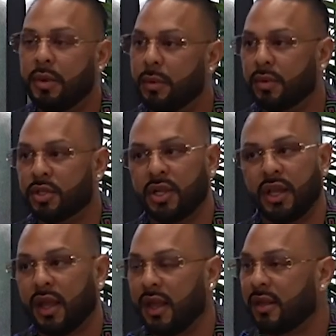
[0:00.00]
people,
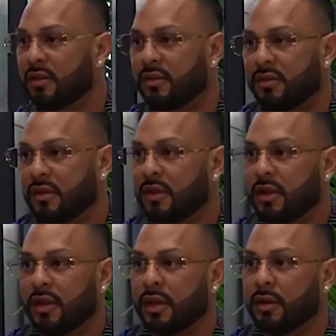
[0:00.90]
shake hands,
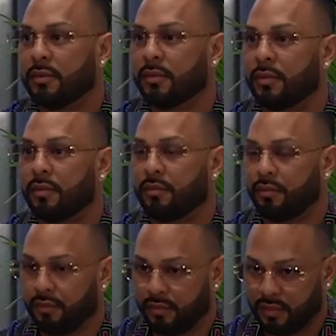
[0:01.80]
you know,
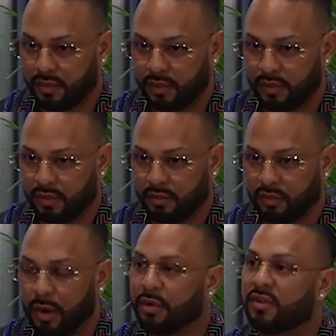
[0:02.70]

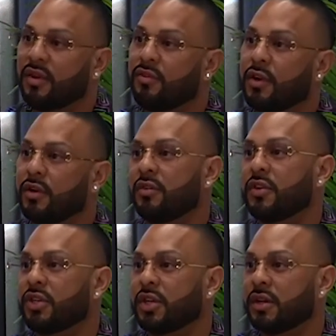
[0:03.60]
represent for your
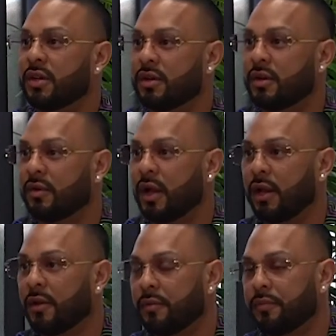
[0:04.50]
division, right?
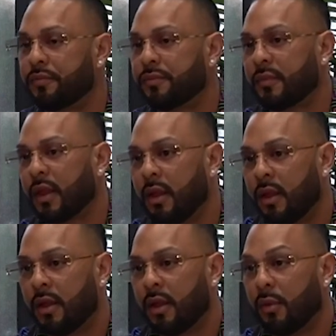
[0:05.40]

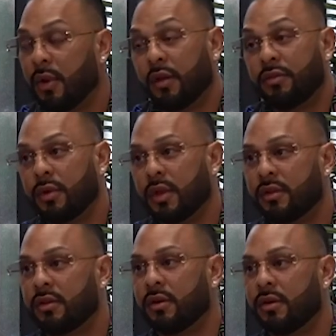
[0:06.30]
And we love doing it.
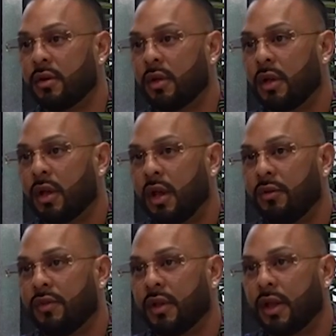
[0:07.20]
So I
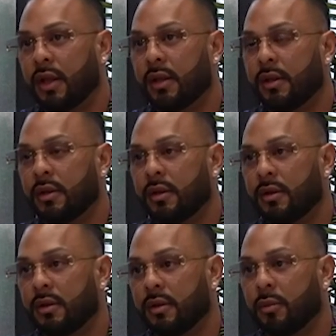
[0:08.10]
feel like
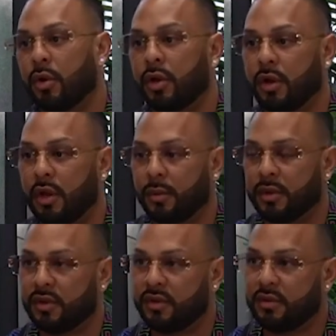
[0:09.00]
the more you're able
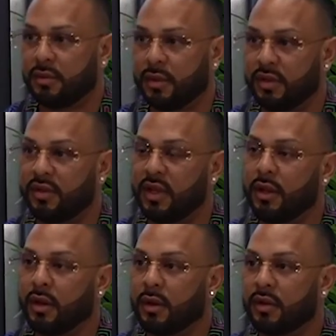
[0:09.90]
to be seen
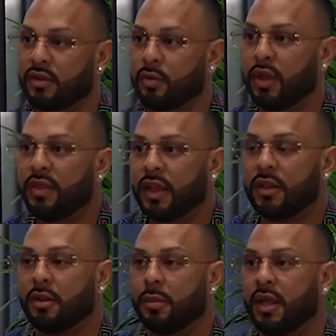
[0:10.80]
here, because it's one thing
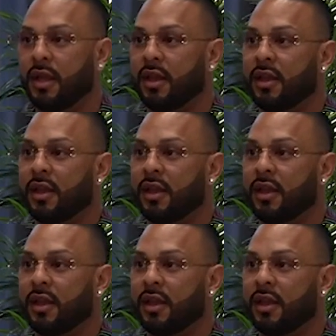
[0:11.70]
to be